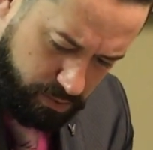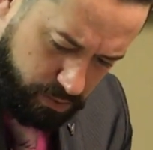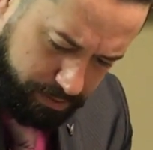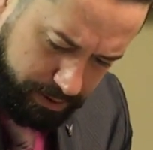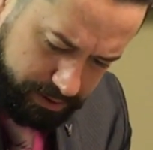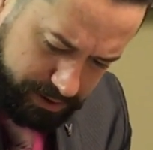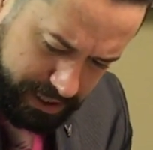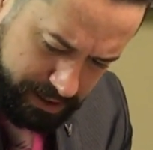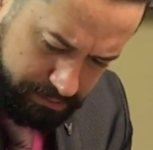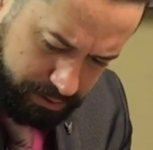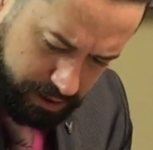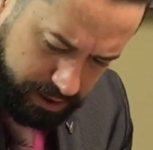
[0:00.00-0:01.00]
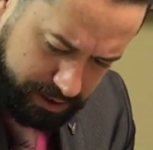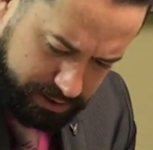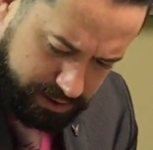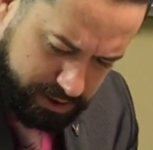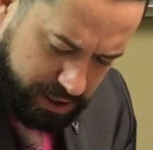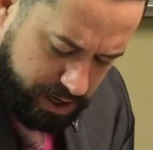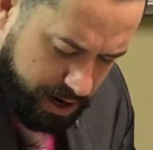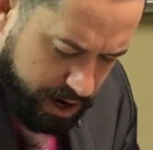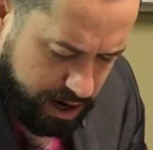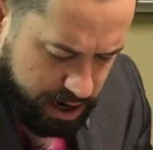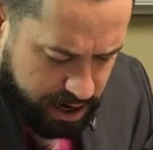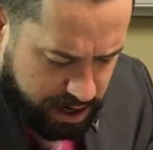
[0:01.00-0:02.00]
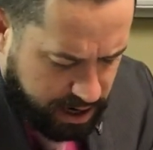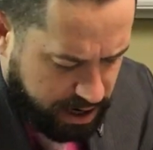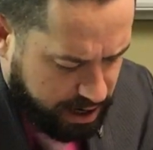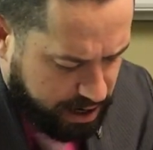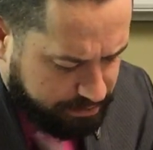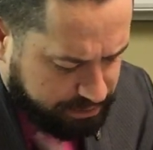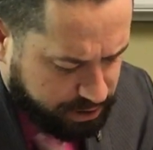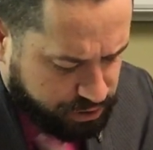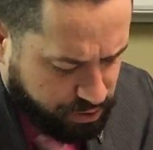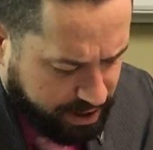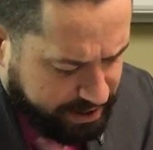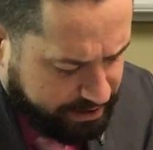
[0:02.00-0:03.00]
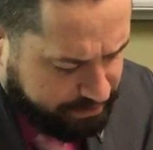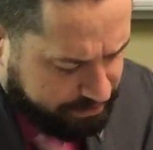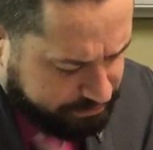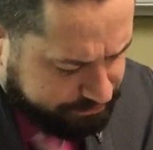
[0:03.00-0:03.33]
We'll put 10 plus. Do you drain it?